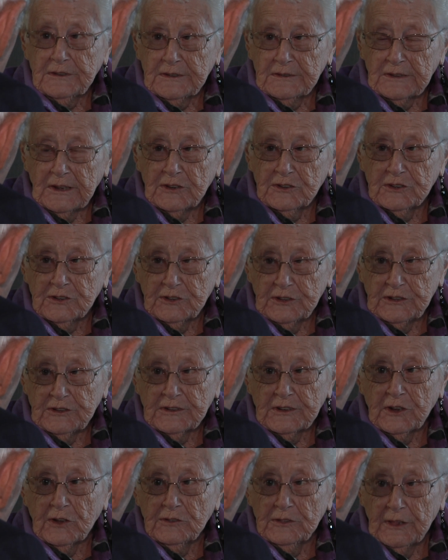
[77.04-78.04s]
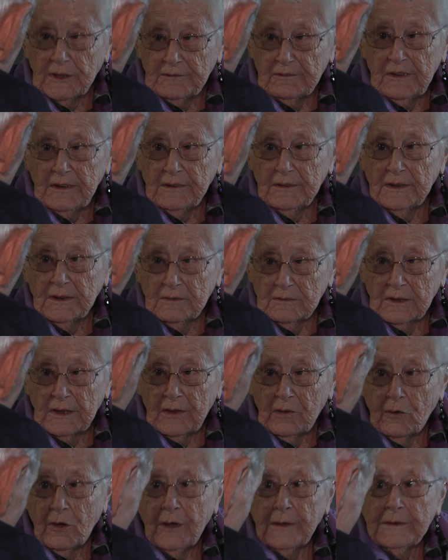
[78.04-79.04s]
later, the Toronto native
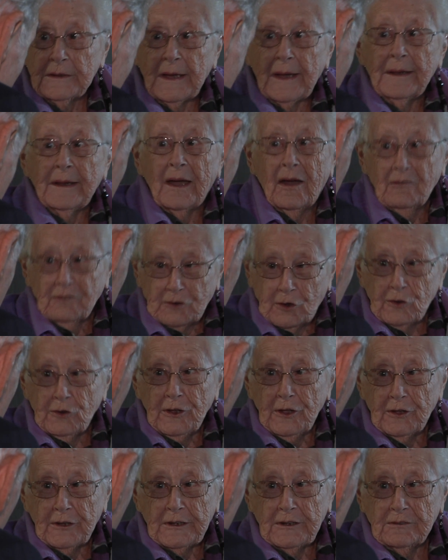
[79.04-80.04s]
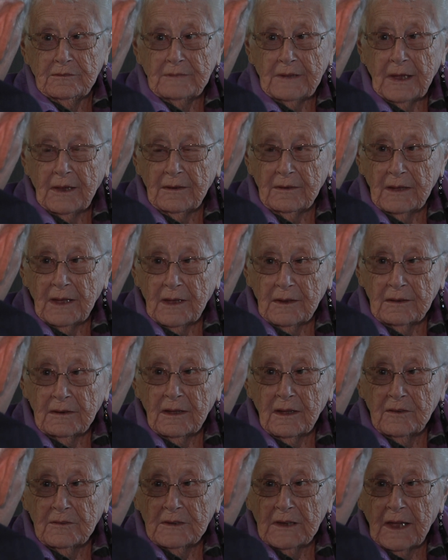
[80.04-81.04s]
still has memories that continue to haunt
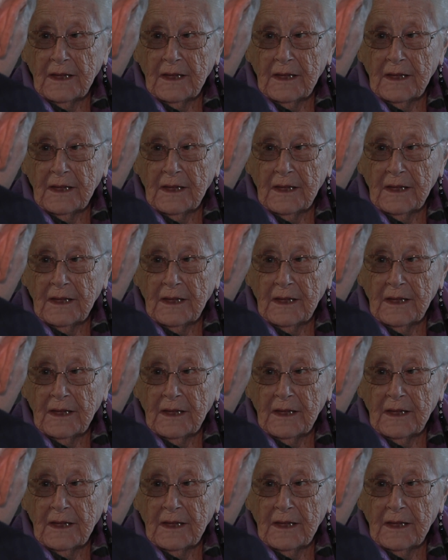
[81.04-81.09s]
her.